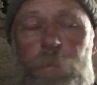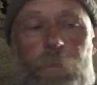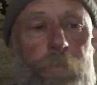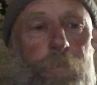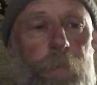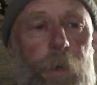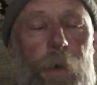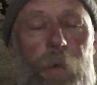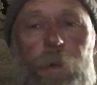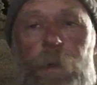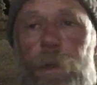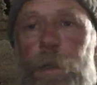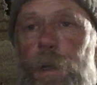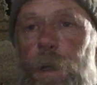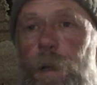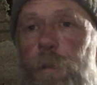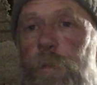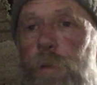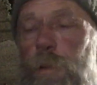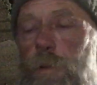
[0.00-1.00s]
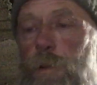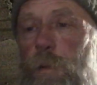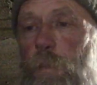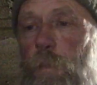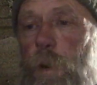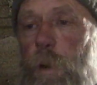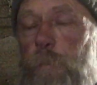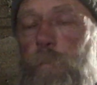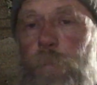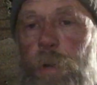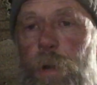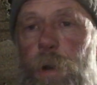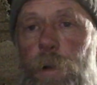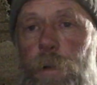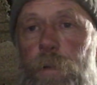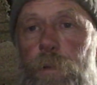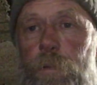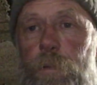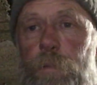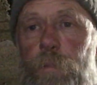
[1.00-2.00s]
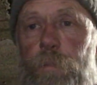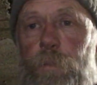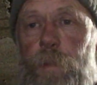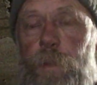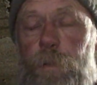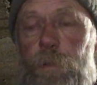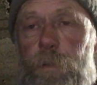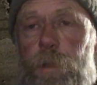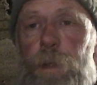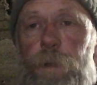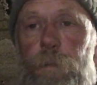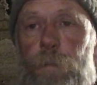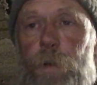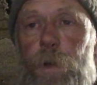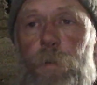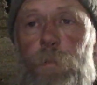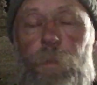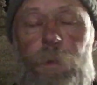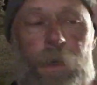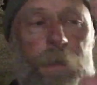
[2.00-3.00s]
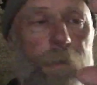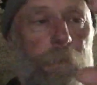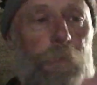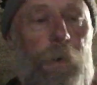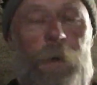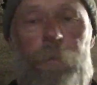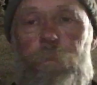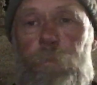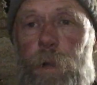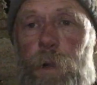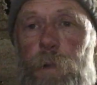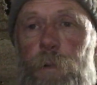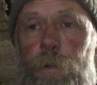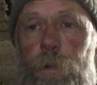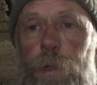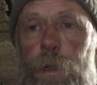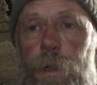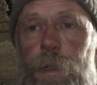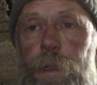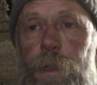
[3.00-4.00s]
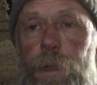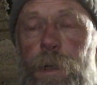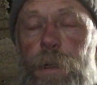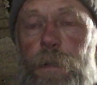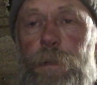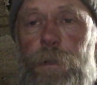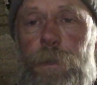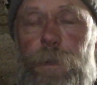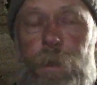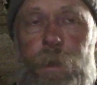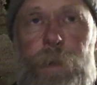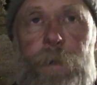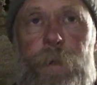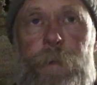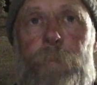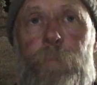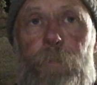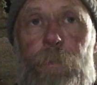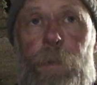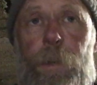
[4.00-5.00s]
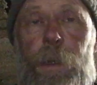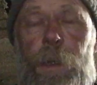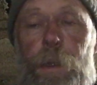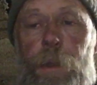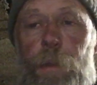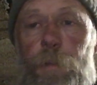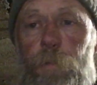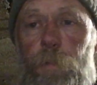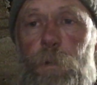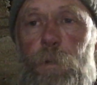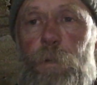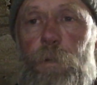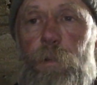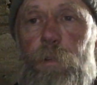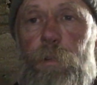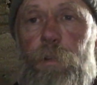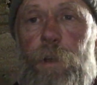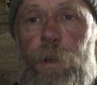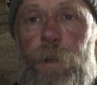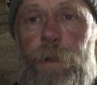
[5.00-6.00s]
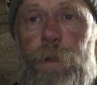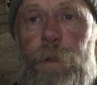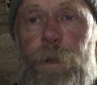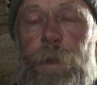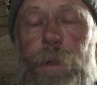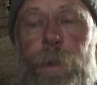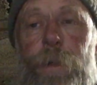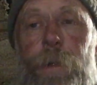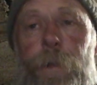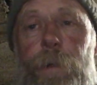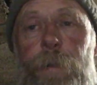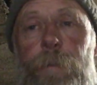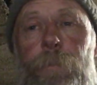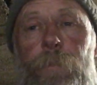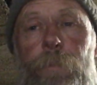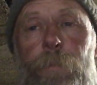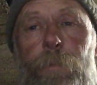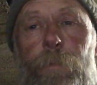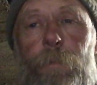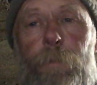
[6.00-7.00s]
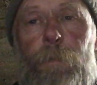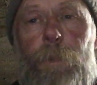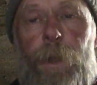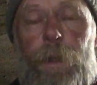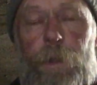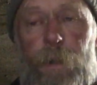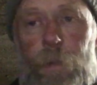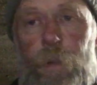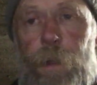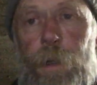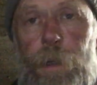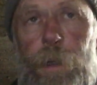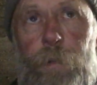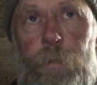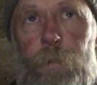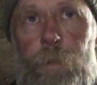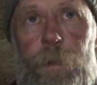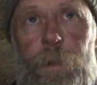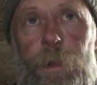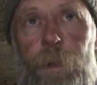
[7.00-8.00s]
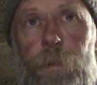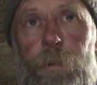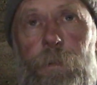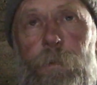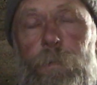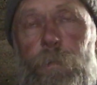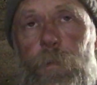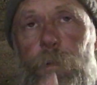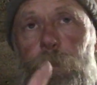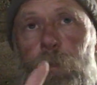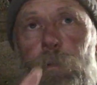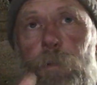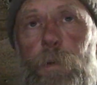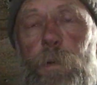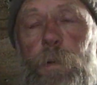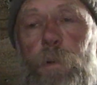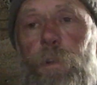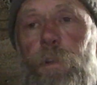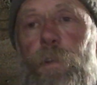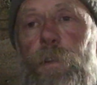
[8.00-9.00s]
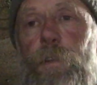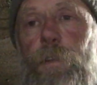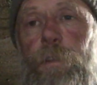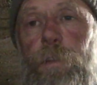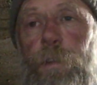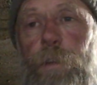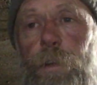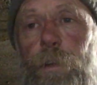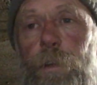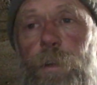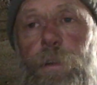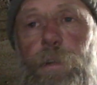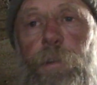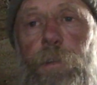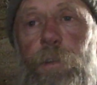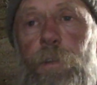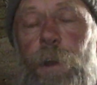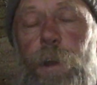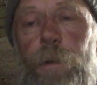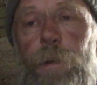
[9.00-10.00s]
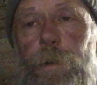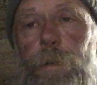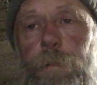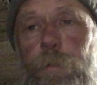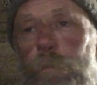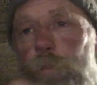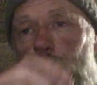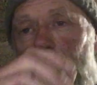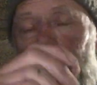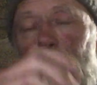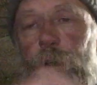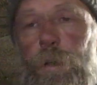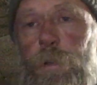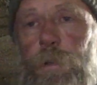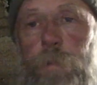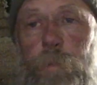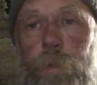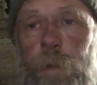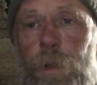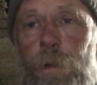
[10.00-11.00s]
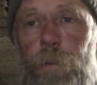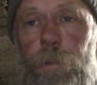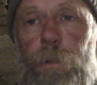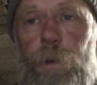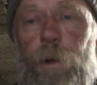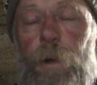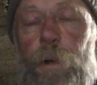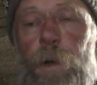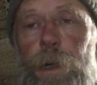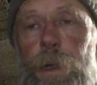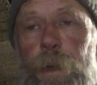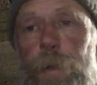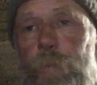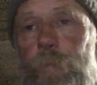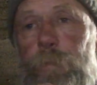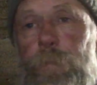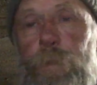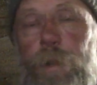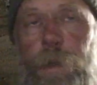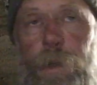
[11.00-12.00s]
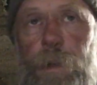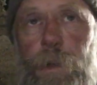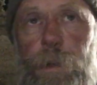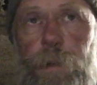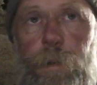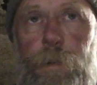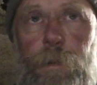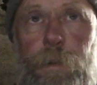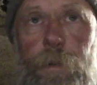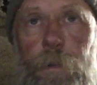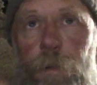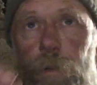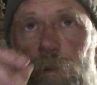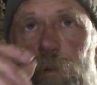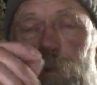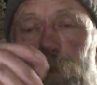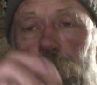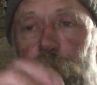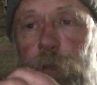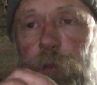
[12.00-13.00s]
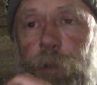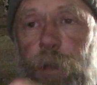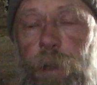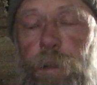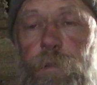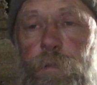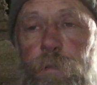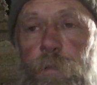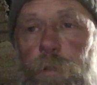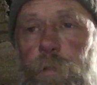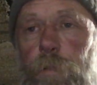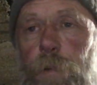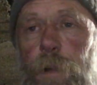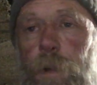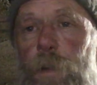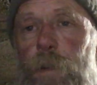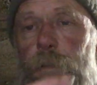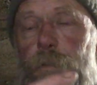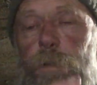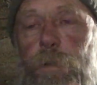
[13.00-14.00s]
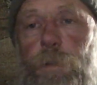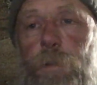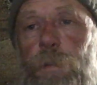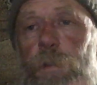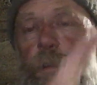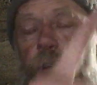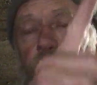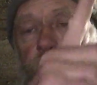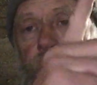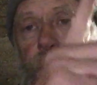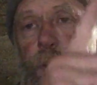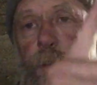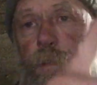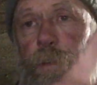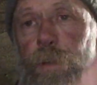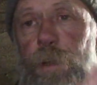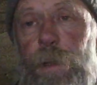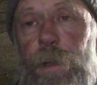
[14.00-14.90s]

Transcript: poking up, you've got one pole that's going one way, one pole going the other in the water. Now the thing is with these vortices, and you can show it with putting a little bit of dye in to the centre of one of the vortices,